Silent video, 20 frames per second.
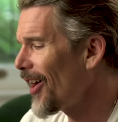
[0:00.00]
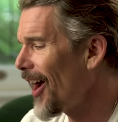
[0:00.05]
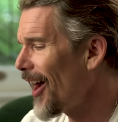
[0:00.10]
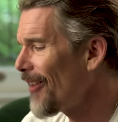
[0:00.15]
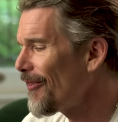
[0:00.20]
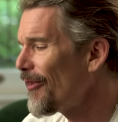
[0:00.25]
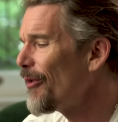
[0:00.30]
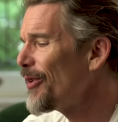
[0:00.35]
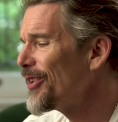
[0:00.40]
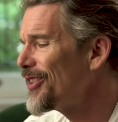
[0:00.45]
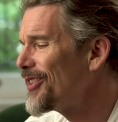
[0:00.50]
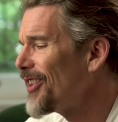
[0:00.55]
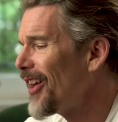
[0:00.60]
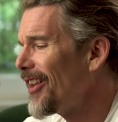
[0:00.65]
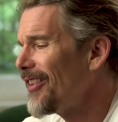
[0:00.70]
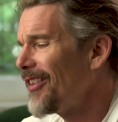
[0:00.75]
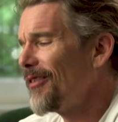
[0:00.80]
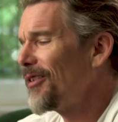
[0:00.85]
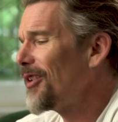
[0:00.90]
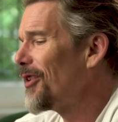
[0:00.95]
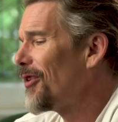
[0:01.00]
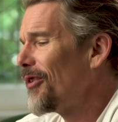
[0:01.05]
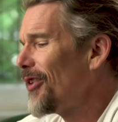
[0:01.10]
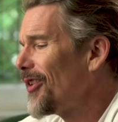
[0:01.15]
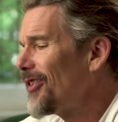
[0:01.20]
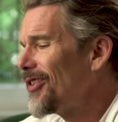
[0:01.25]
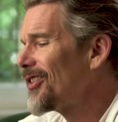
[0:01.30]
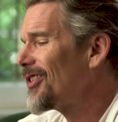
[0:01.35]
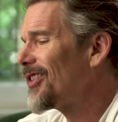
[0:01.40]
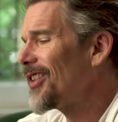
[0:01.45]
I've always done that, you know,
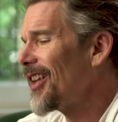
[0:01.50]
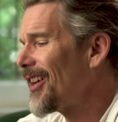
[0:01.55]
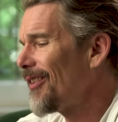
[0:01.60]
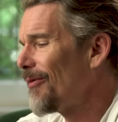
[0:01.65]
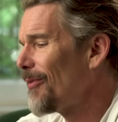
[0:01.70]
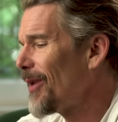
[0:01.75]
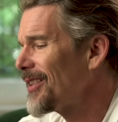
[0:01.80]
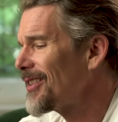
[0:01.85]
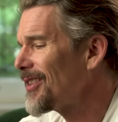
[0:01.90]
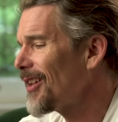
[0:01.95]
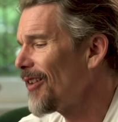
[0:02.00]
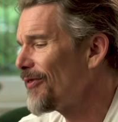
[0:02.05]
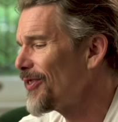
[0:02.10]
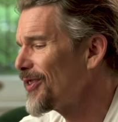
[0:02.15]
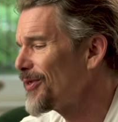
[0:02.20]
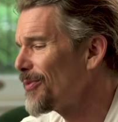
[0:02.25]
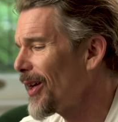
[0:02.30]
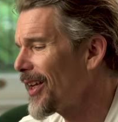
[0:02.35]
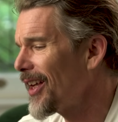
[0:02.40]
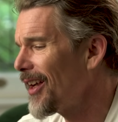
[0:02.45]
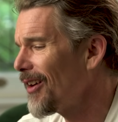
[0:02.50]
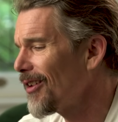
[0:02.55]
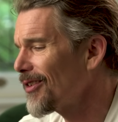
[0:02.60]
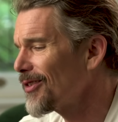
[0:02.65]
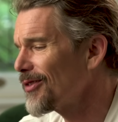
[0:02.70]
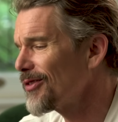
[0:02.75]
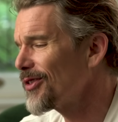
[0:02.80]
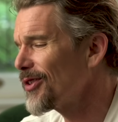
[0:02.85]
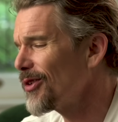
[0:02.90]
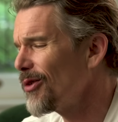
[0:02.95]
just think of myself as my
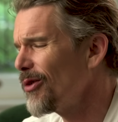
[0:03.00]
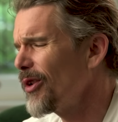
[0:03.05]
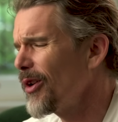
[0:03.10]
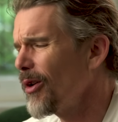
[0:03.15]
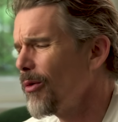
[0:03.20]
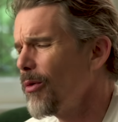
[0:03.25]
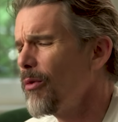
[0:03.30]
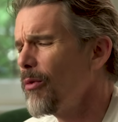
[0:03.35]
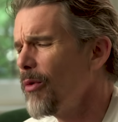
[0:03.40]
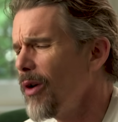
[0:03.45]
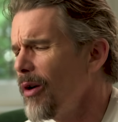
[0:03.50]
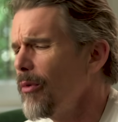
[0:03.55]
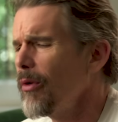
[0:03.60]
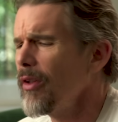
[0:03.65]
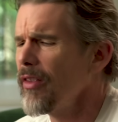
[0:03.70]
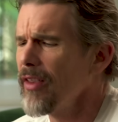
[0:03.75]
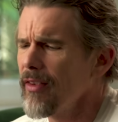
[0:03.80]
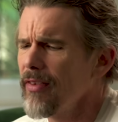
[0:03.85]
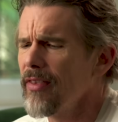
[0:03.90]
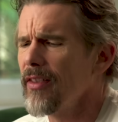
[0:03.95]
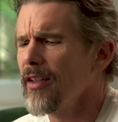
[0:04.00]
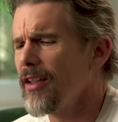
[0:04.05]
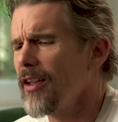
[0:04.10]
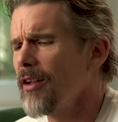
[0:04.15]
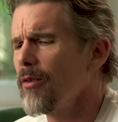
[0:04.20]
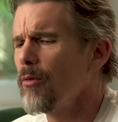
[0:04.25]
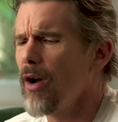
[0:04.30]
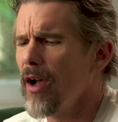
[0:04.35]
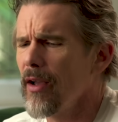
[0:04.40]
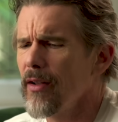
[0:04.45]
character's lawyer. What were they
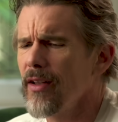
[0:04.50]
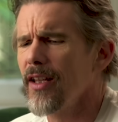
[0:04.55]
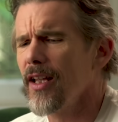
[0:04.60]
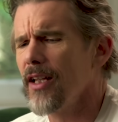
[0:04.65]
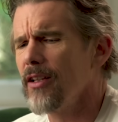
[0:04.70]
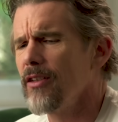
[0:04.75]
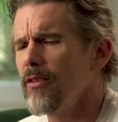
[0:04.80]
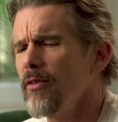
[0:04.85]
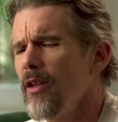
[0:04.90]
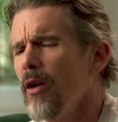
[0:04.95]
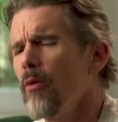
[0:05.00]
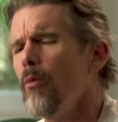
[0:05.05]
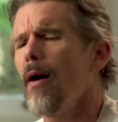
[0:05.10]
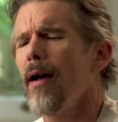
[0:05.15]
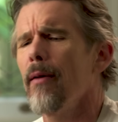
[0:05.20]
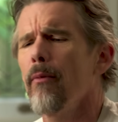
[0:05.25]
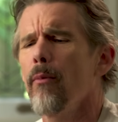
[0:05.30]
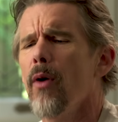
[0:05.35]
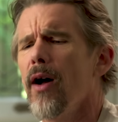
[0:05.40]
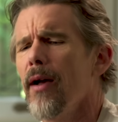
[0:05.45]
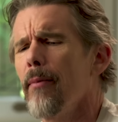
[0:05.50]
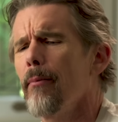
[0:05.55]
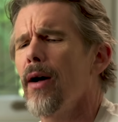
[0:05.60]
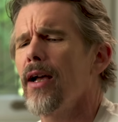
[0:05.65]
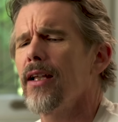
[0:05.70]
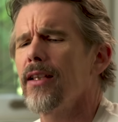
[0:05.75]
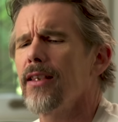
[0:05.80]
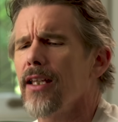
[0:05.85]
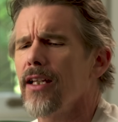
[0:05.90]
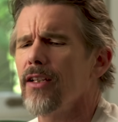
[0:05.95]
thinking? Why did they do that? Why, why
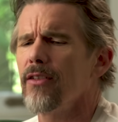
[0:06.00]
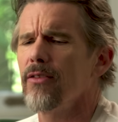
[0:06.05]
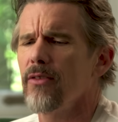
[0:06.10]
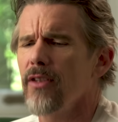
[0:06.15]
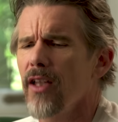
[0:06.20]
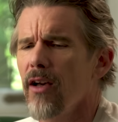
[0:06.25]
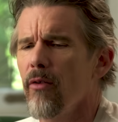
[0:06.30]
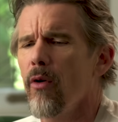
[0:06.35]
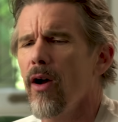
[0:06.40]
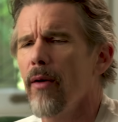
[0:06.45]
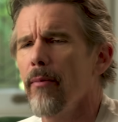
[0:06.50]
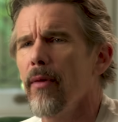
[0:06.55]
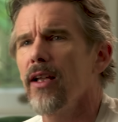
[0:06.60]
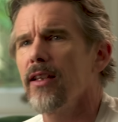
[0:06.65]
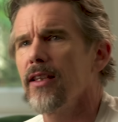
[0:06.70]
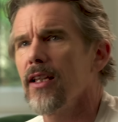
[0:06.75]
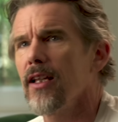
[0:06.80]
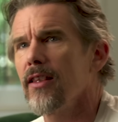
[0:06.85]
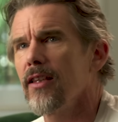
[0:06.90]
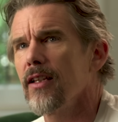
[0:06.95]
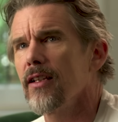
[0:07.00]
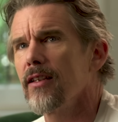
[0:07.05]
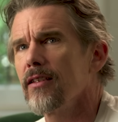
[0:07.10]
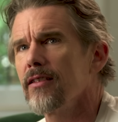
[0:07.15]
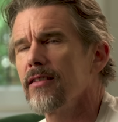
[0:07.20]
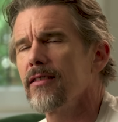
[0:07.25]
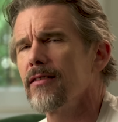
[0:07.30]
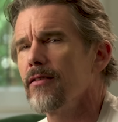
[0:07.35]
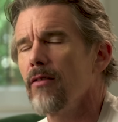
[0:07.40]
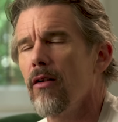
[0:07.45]
might they do that? Why might they think
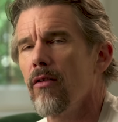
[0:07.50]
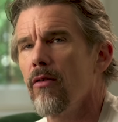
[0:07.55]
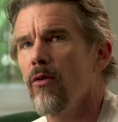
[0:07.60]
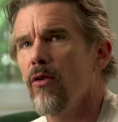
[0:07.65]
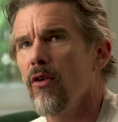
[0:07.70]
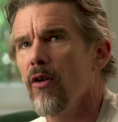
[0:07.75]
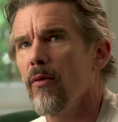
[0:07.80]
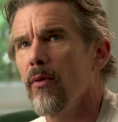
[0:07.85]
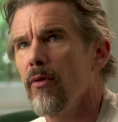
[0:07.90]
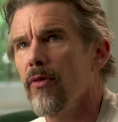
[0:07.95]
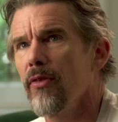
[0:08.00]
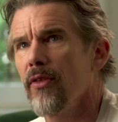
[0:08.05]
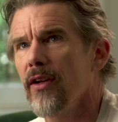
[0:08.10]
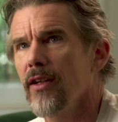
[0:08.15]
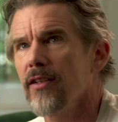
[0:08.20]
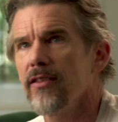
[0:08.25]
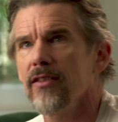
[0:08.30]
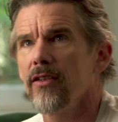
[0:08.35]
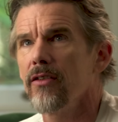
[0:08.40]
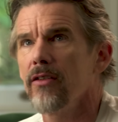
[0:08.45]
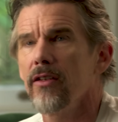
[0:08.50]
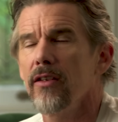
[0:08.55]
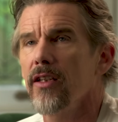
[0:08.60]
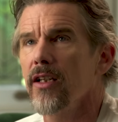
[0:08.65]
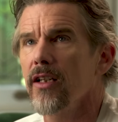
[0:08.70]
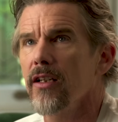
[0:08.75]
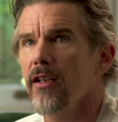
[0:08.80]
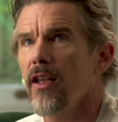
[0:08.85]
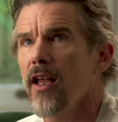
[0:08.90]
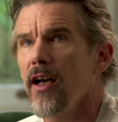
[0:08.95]
this horrible thing is a good
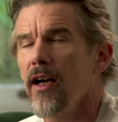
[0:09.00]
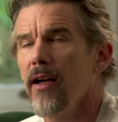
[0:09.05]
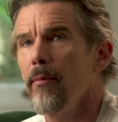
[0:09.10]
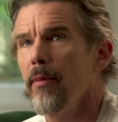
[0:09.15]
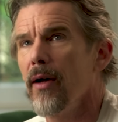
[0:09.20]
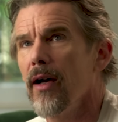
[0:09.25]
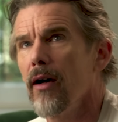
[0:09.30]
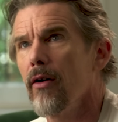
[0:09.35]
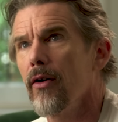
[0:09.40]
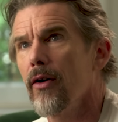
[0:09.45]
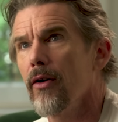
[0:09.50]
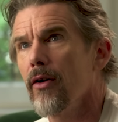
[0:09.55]
thing to lie about?